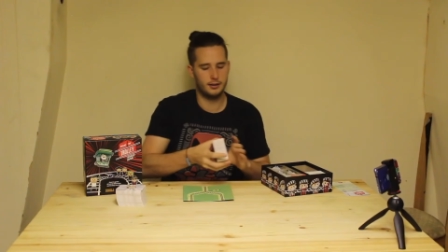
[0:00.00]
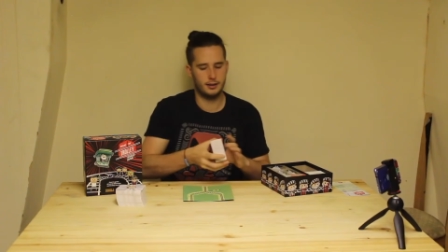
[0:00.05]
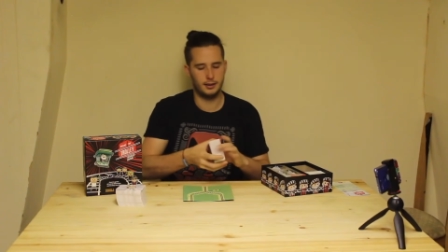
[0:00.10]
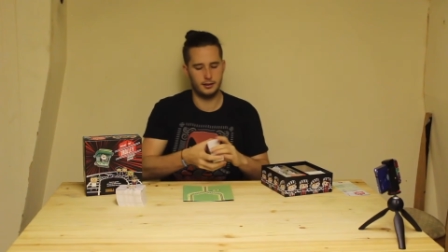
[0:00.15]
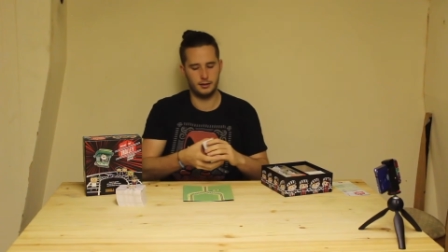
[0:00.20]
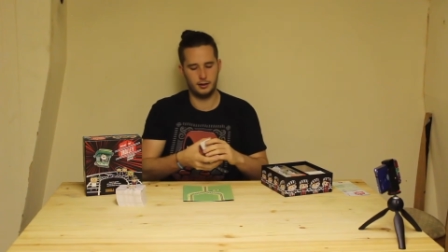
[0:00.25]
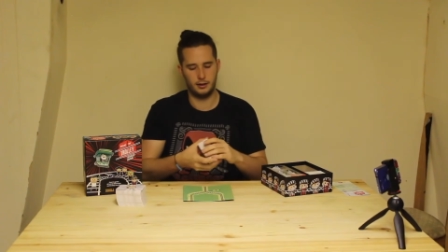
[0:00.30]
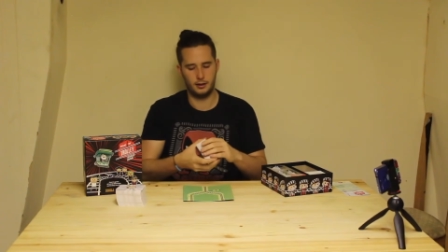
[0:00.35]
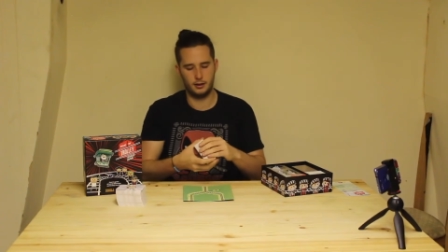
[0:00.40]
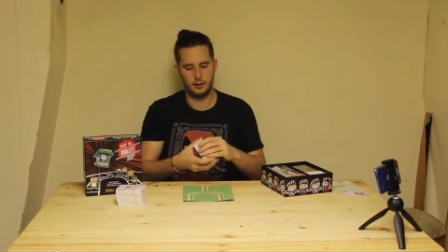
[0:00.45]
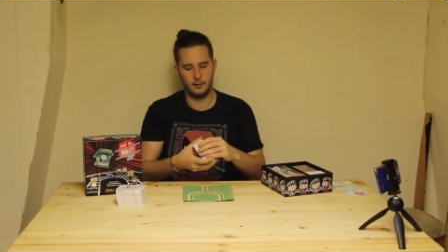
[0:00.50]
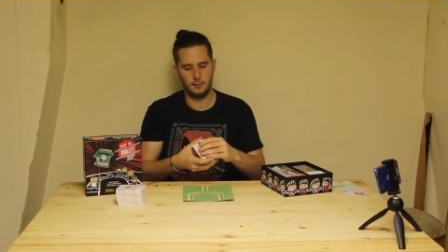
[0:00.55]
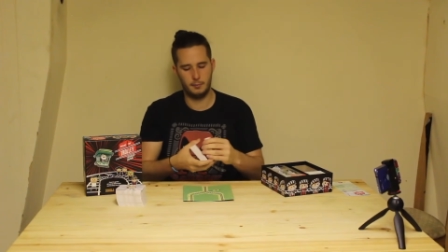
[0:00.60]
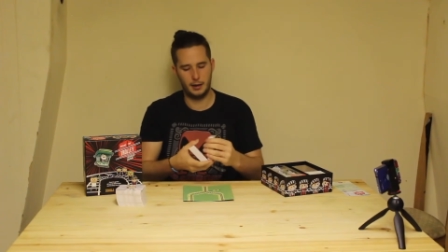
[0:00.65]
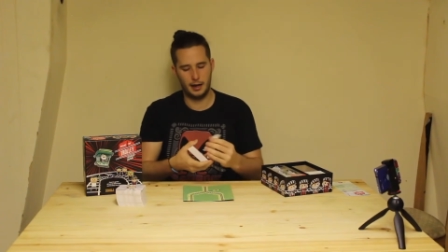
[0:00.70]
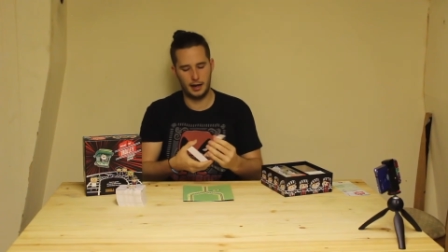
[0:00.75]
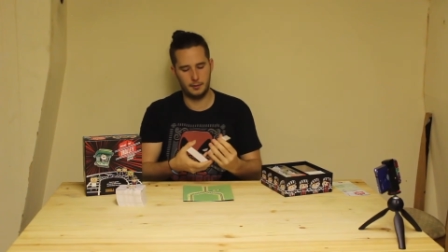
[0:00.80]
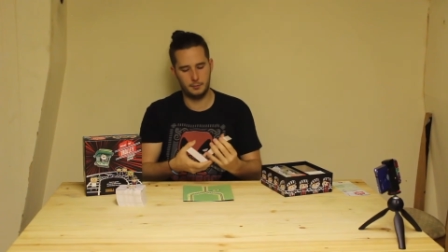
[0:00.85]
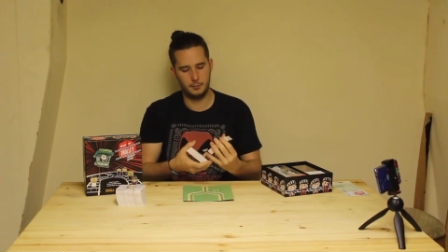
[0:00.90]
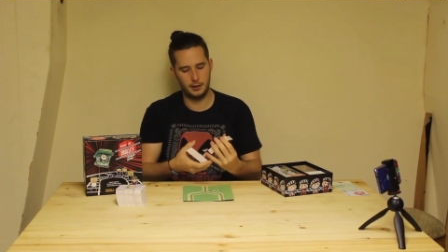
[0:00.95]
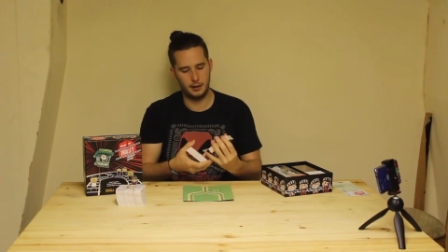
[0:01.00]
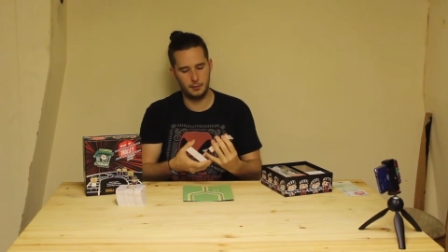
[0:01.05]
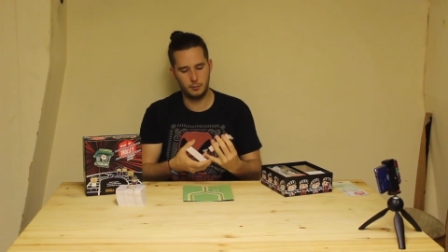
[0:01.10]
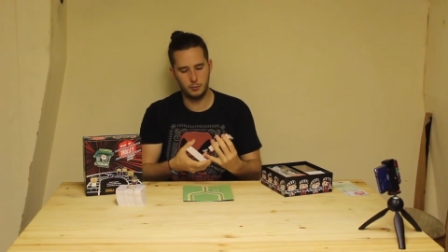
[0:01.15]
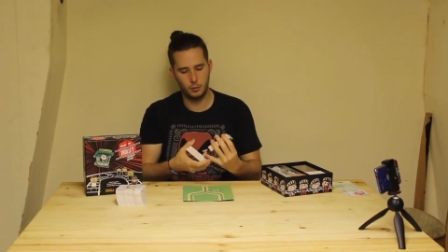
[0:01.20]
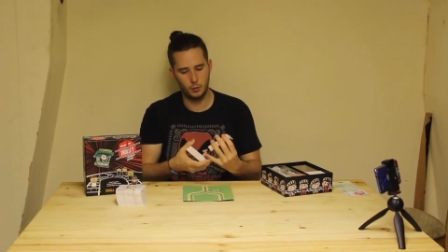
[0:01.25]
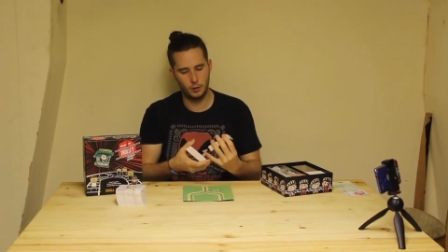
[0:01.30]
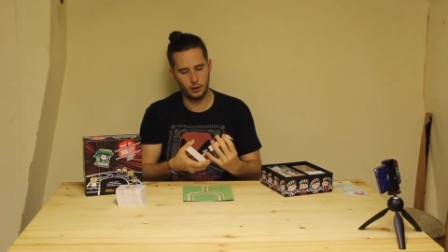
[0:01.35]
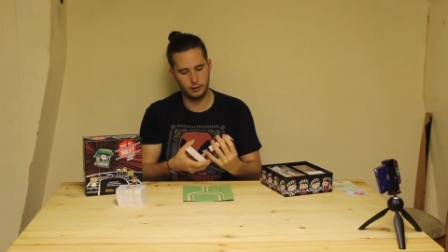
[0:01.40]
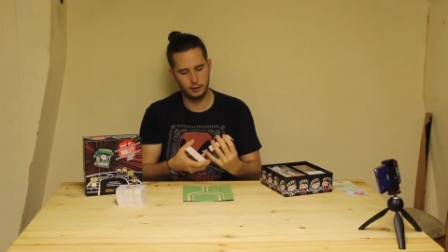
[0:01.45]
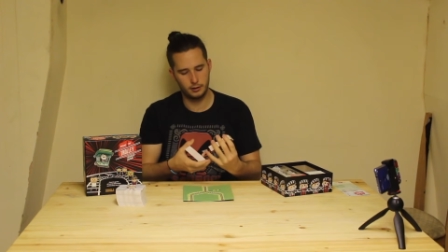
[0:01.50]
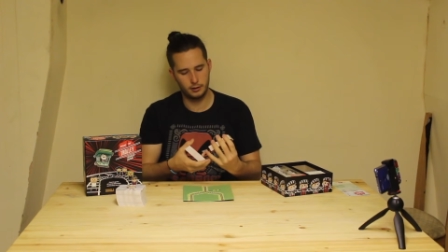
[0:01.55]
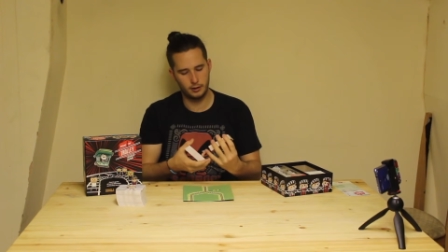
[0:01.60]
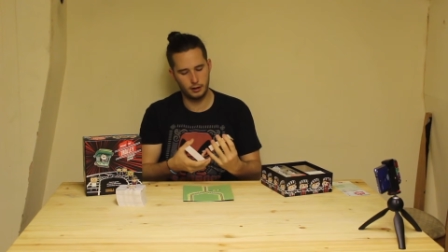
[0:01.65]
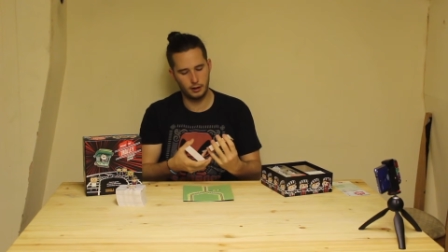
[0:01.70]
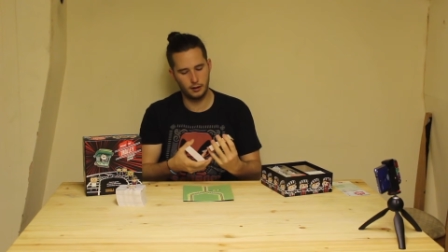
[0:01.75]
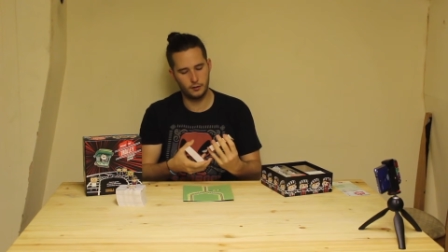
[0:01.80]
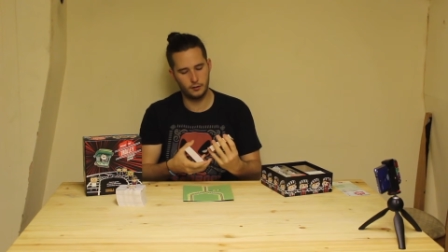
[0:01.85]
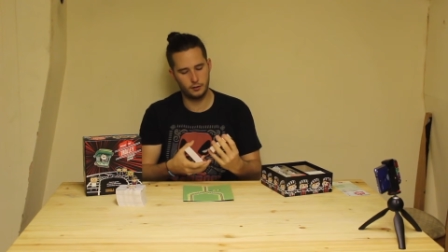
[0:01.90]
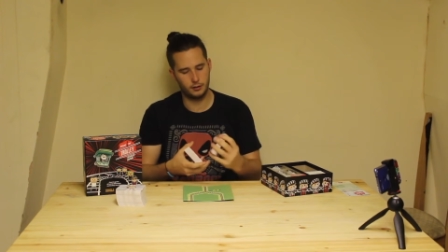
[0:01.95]
these are bad people and
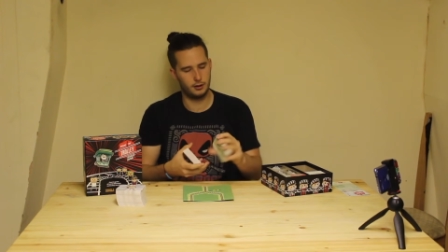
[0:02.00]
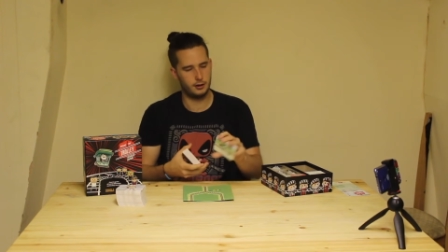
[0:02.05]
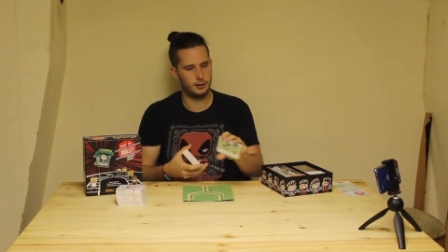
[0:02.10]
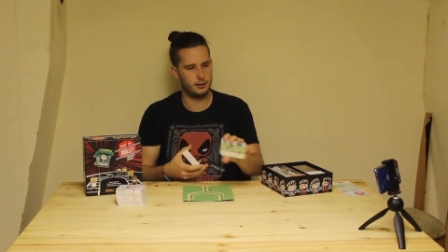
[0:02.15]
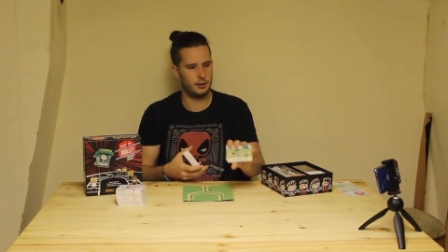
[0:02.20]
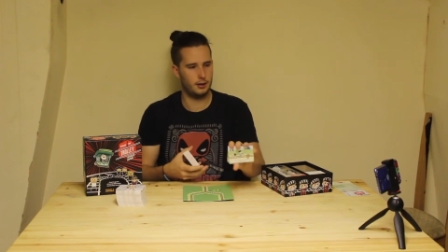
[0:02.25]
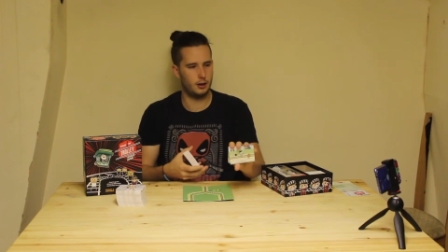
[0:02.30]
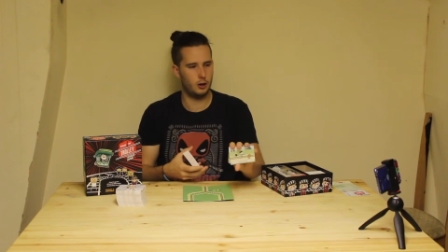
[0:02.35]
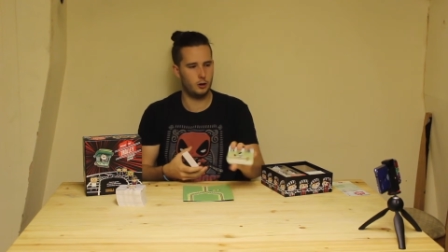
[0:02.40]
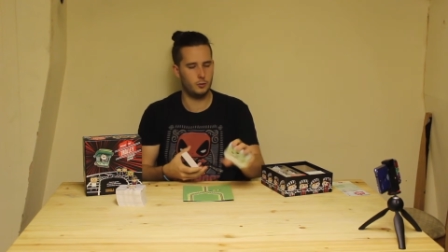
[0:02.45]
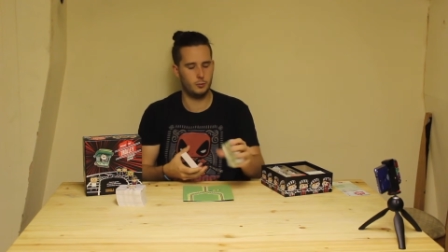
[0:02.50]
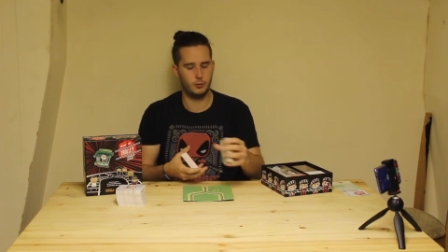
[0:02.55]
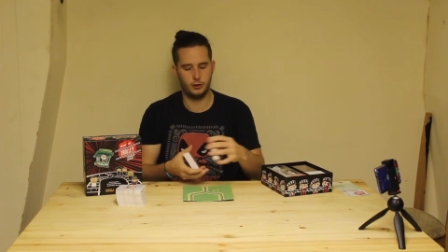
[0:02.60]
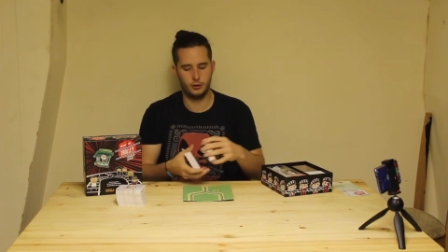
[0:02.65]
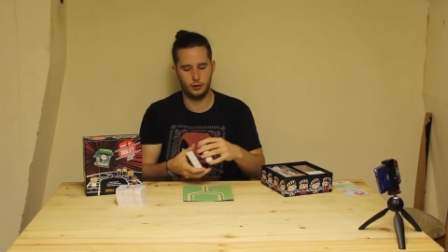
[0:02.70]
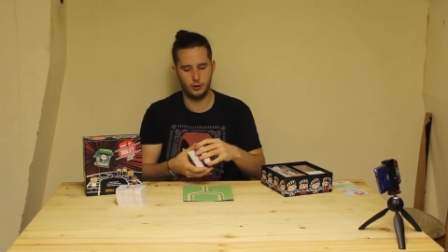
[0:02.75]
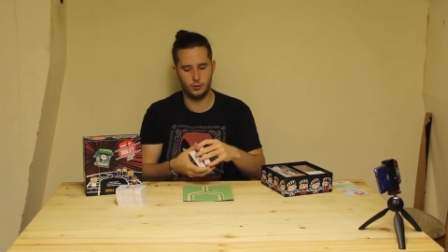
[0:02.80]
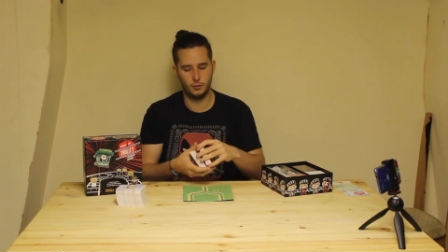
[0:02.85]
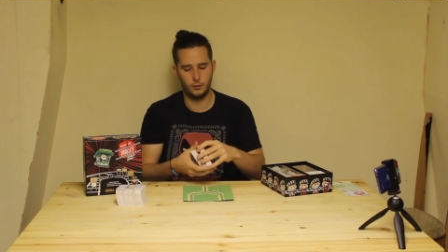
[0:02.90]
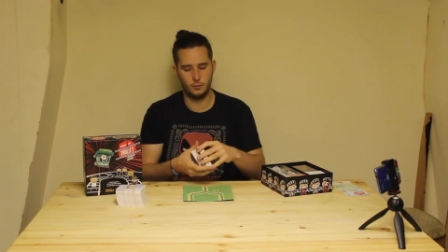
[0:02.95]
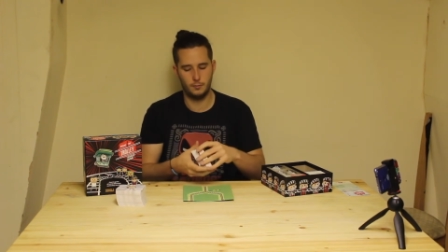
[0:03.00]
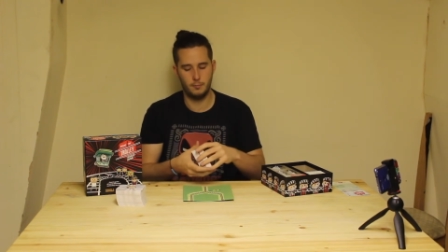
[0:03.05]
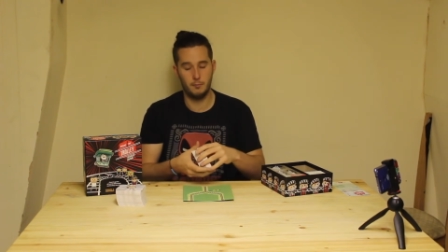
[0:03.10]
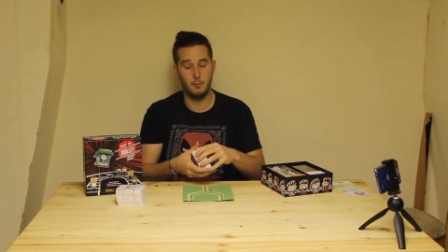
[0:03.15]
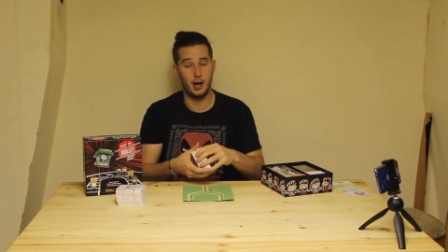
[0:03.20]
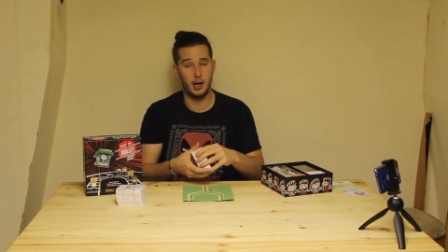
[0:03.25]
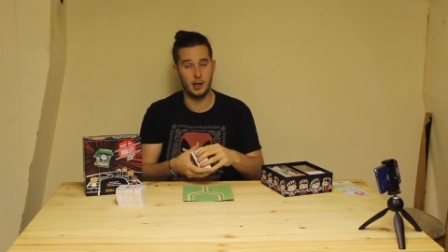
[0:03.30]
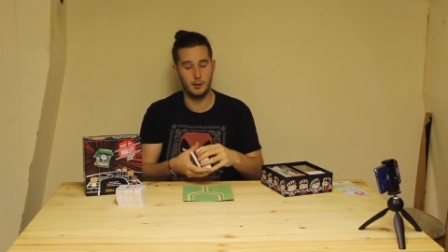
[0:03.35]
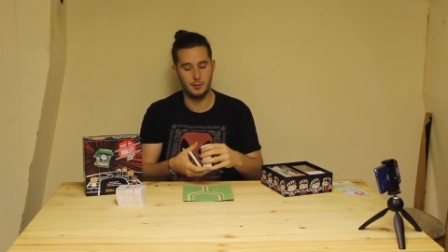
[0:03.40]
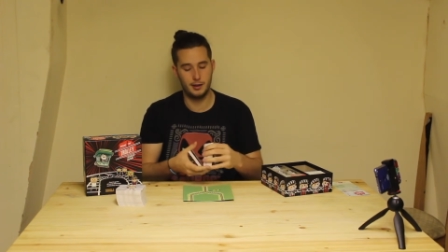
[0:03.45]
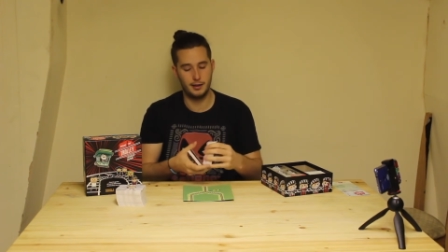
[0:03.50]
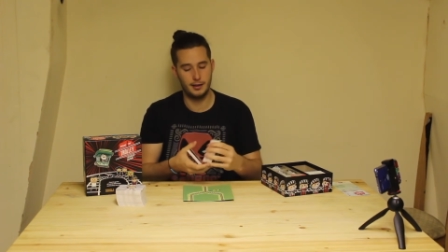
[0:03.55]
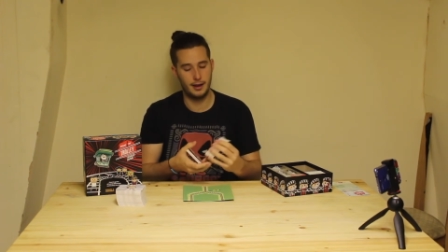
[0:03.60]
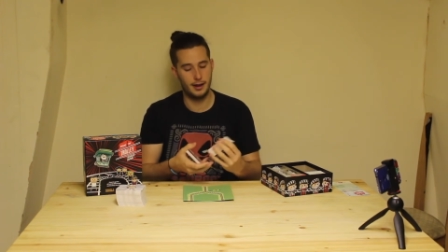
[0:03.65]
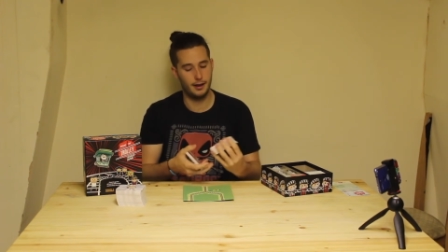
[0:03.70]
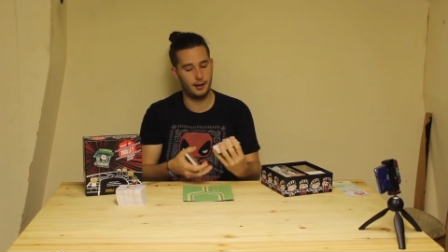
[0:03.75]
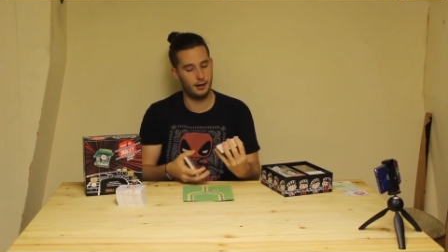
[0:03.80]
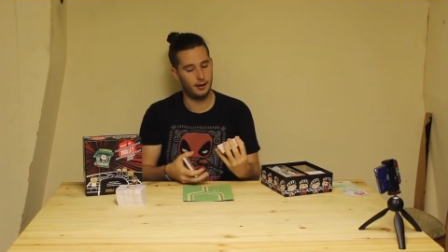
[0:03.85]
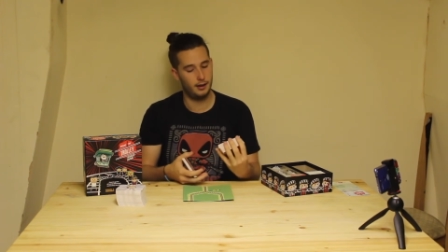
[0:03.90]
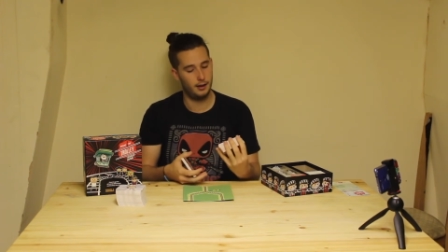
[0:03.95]
stuff, so there's a Han Solo mime in
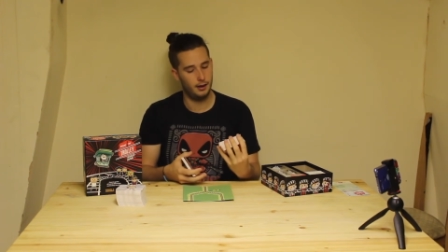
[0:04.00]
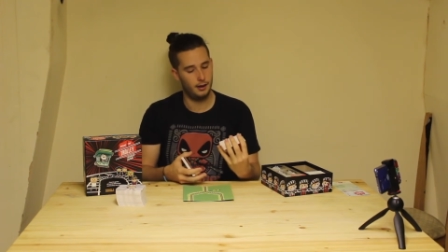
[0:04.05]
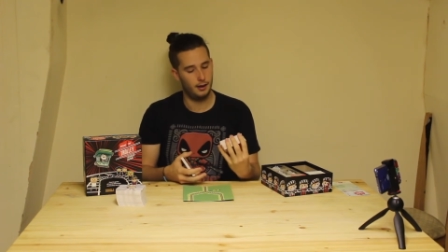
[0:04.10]
there,